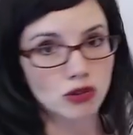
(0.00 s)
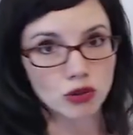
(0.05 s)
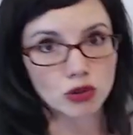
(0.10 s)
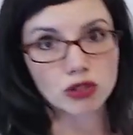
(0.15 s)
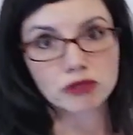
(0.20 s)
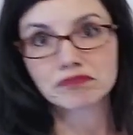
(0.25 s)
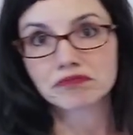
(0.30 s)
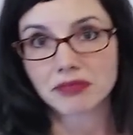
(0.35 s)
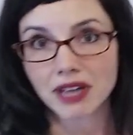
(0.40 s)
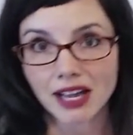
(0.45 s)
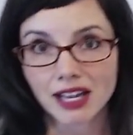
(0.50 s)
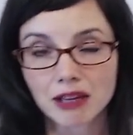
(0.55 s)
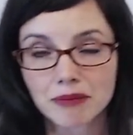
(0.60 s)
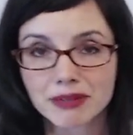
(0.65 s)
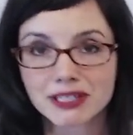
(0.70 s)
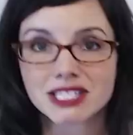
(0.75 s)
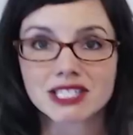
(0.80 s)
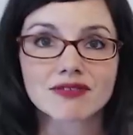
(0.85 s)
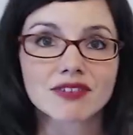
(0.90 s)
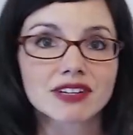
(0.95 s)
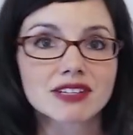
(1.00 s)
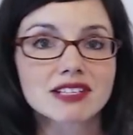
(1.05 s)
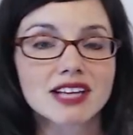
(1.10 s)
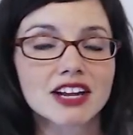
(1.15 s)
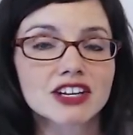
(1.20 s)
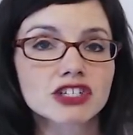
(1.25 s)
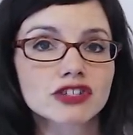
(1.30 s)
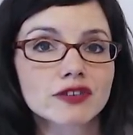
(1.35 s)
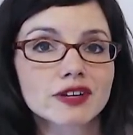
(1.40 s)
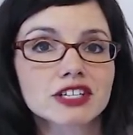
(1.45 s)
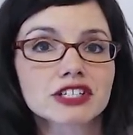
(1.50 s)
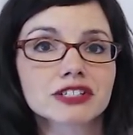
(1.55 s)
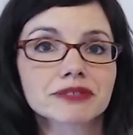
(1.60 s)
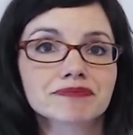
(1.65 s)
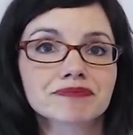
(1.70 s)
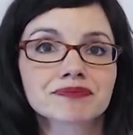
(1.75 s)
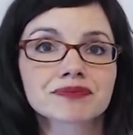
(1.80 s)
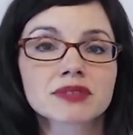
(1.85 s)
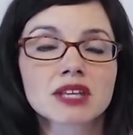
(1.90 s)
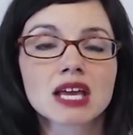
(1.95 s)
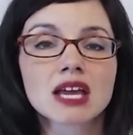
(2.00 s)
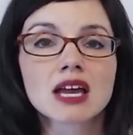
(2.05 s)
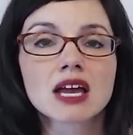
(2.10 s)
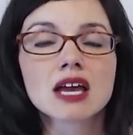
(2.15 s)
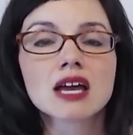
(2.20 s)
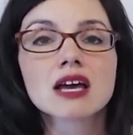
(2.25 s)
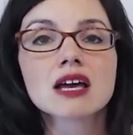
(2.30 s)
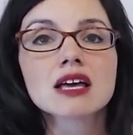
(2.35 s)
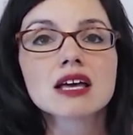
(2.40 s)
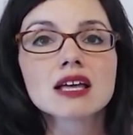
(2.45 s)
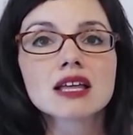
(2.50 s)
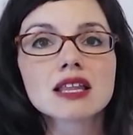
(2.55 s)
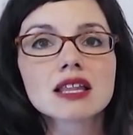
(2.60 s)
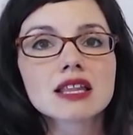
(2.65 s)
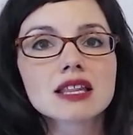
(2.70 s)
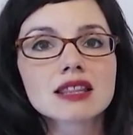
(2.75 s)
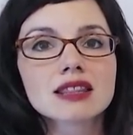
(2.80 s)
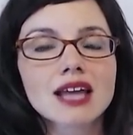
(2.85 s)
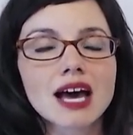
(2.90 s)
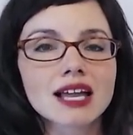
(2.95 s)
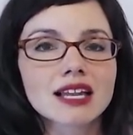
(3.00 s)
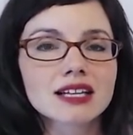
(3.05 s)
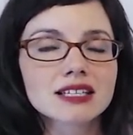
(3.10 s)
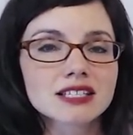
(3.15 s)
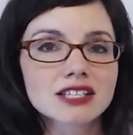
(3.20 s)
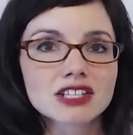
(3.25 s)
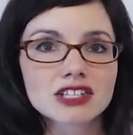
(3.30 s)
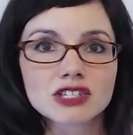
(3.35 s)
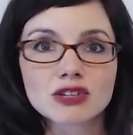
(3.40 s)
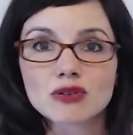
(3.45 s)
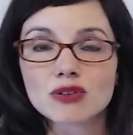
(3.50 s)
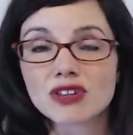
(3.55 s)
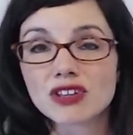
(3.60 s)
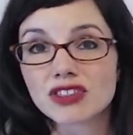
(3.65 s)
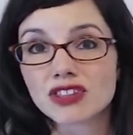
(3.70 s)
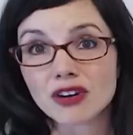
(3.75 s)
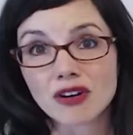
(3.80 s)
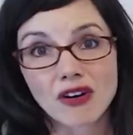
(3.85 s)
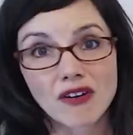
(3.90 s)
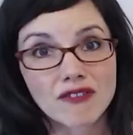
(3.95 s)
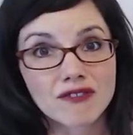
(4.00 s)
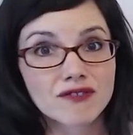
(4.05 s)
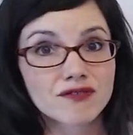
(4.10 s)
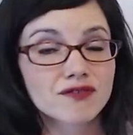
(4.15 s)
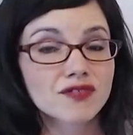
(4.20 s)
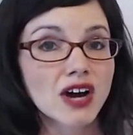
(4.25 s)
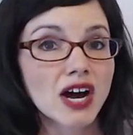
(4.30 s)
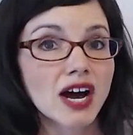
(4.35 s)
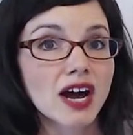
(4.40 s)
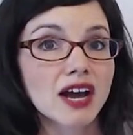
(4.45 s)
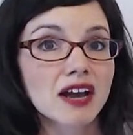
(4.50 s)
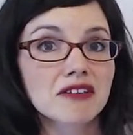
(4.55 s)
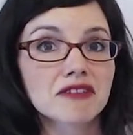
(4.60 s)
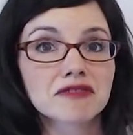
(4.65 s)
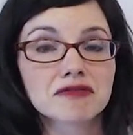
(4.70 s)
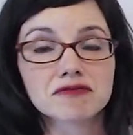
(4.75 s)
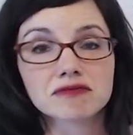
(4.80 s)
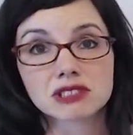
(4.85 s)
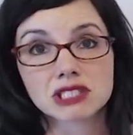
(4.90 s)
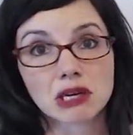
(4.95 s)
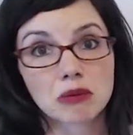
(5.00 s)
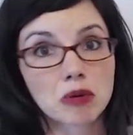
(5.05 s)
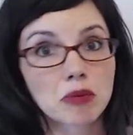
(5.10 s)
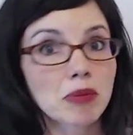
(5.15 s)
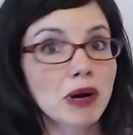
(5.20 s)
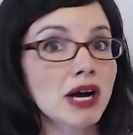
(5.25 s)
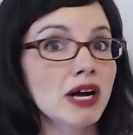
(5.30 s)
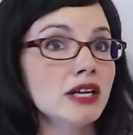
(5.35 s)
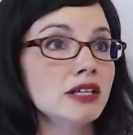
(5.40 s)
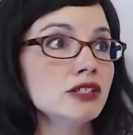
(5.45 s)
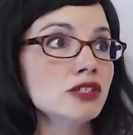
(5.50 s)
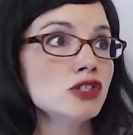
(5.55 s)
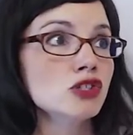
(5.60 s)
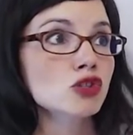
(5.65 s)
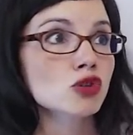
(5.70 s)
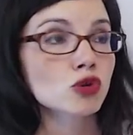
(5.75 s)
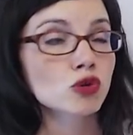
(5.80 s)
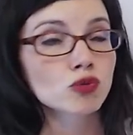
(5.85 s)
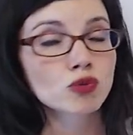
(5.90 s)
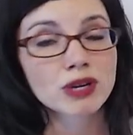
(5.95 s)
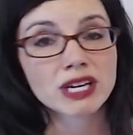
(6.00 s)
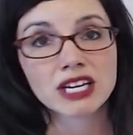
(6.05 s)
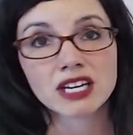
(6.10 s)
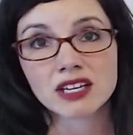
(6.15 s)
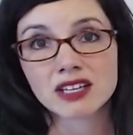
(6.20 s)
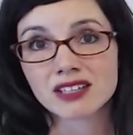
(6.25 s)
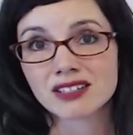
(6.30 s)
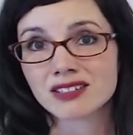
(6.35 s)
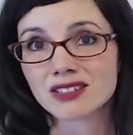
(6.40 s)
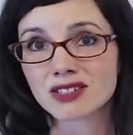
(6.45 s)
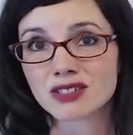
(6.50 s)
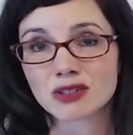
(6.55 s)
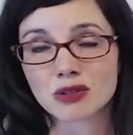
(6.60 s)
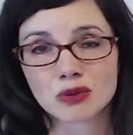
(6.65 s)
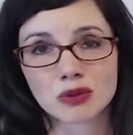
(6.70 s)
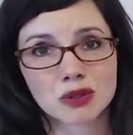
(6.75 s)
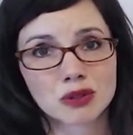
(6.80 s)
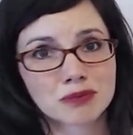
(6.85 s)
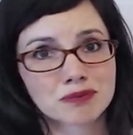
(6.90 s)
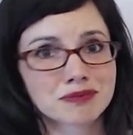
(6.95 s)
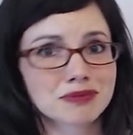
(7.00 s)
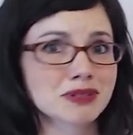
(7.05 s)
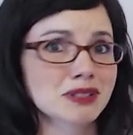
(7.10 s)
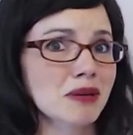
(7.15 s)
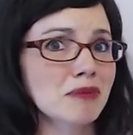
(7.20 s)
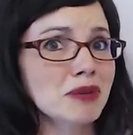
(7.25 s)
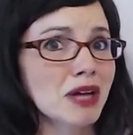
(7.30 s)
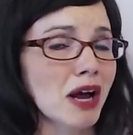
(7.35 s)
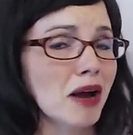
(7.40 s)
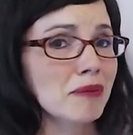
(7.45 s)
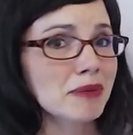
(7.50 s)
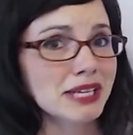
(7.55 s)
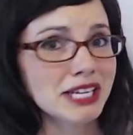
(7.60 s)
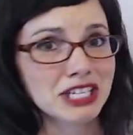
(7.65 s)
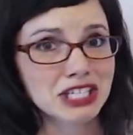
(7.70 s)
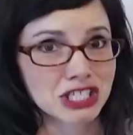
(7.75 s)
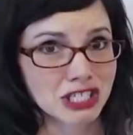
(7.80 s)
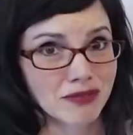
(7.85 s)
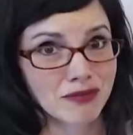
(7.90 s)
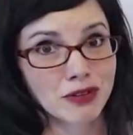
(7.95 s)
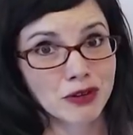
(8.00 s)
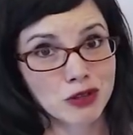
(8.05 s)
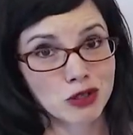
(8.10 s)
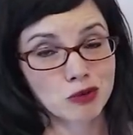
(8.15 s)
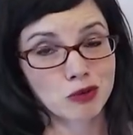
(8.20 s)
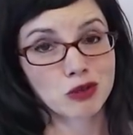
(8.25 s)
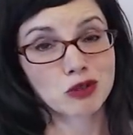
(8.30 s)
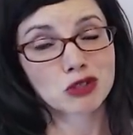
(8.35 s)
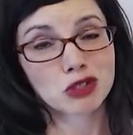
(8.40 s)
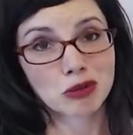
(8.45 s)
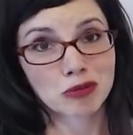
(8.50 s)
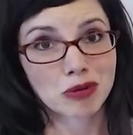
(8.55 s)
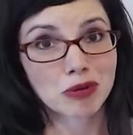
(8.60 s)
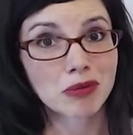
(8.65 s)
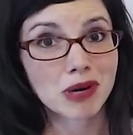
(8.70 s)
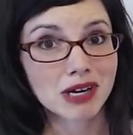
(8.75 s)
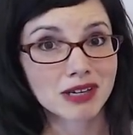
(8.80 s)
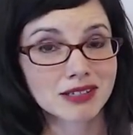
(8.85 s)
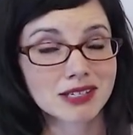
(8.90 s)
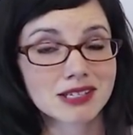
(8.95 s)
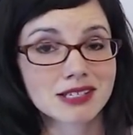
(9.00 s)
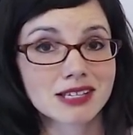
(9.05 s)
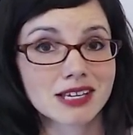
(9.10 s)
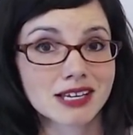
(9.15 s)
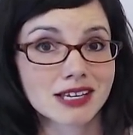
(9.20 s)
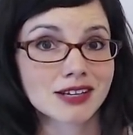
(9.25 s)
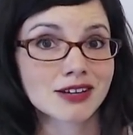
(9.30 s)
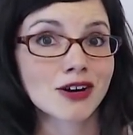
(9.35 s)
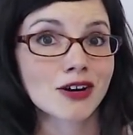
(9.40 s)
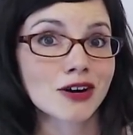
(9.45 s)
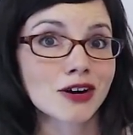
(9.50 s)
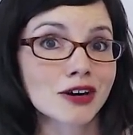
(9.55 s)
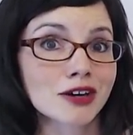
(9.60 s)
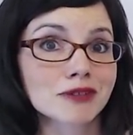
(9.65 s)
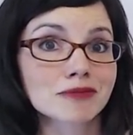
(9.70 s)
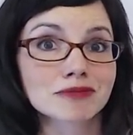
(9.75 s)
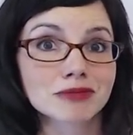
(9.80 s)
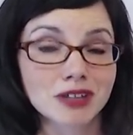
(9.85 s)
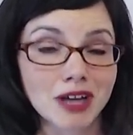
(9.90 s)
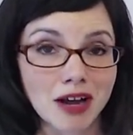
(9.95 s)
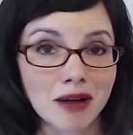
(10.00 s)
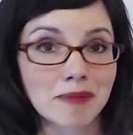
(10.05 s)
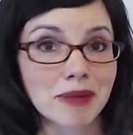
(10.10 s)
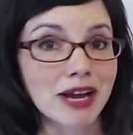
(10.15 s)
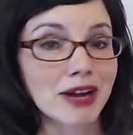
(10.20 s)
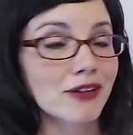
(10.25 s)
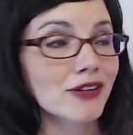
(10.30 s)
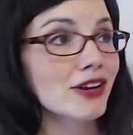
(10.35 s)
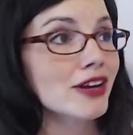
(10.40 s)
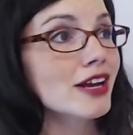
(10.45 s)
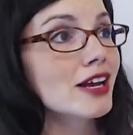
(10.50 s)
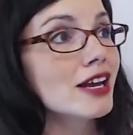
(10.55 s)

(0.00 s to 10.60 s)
or elements of unsaturation. That lets us know that there are 5 double bonds, or rings, or some combination of those with triple bonds in our compound.